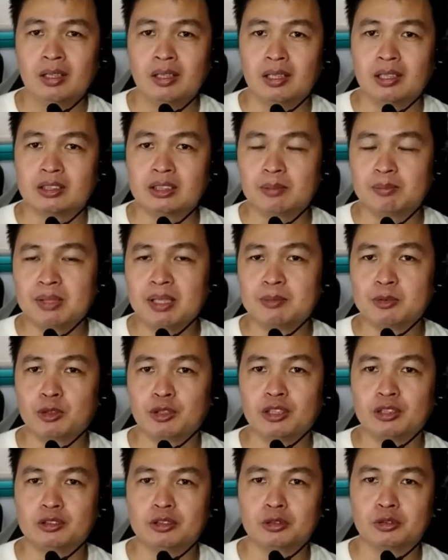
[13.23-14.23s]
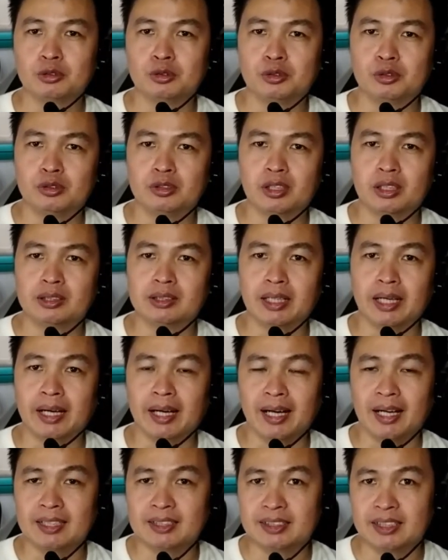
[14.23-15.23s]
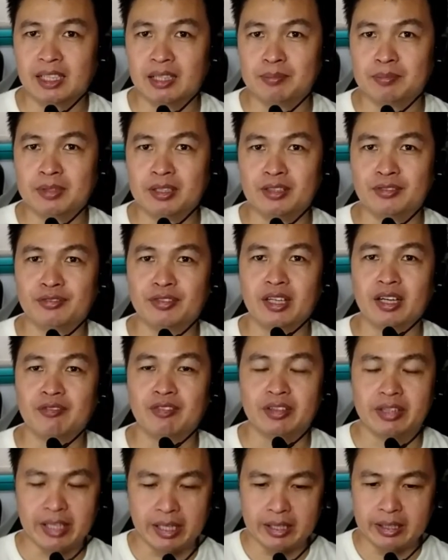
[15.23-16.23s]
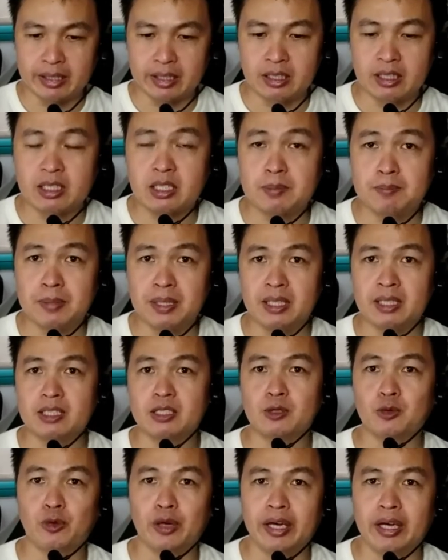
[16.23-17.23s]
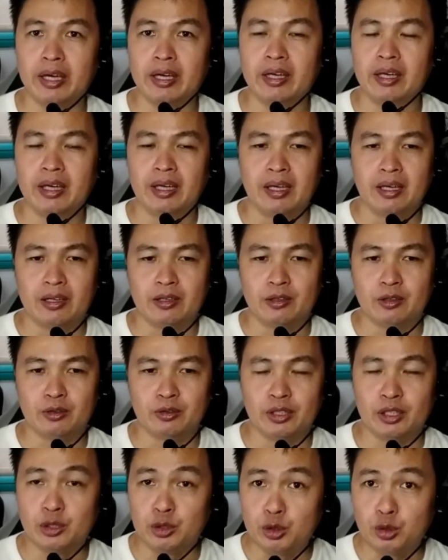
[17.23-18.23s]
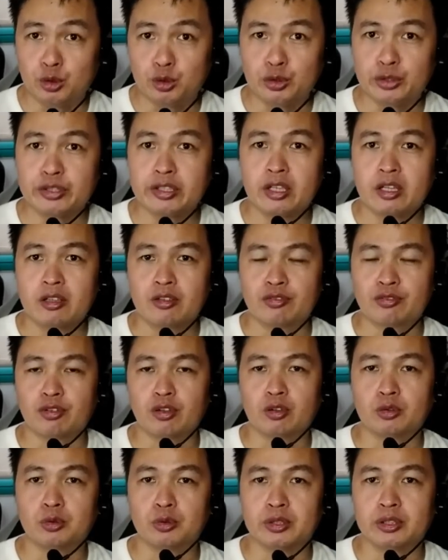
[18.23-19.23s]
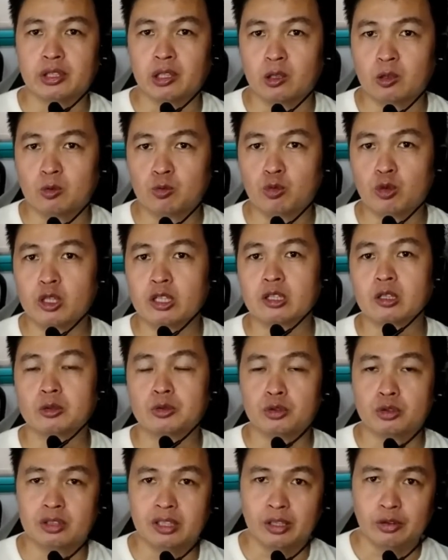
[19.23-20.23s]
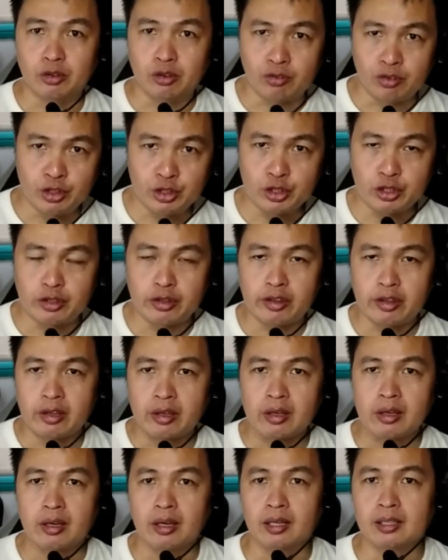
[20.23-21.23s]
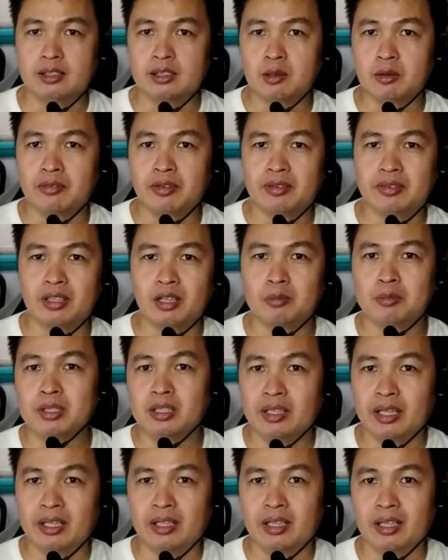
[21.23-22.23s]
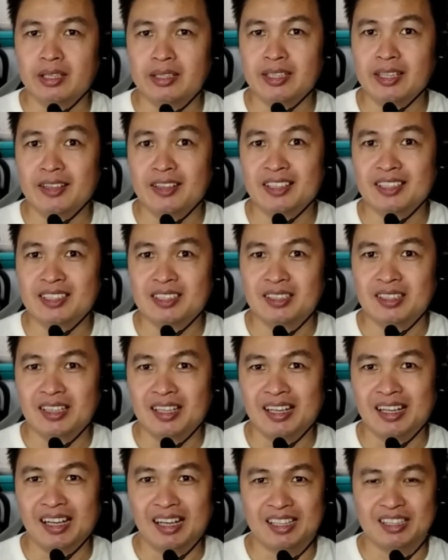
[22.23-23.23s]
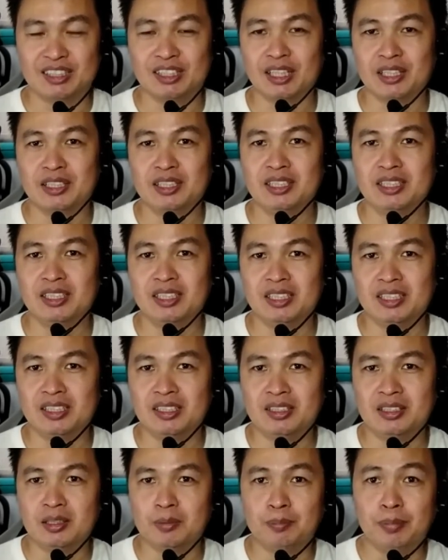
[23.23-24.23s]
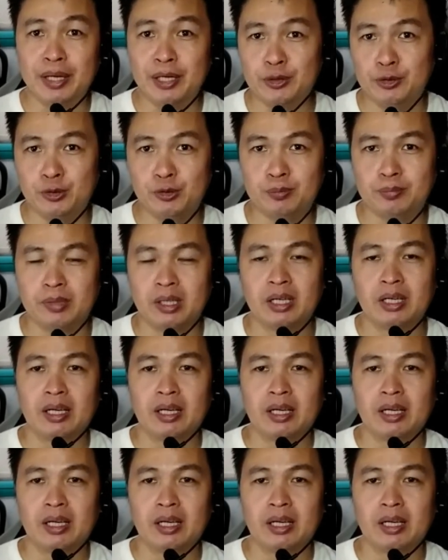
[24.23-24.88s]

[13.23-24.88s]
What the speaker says: Now, sometimes when I talk to students, I ask them if they have a dedicated space where they use for doing their homework or doing their revision. And some of them tell me that, yes, I study in the bedroom.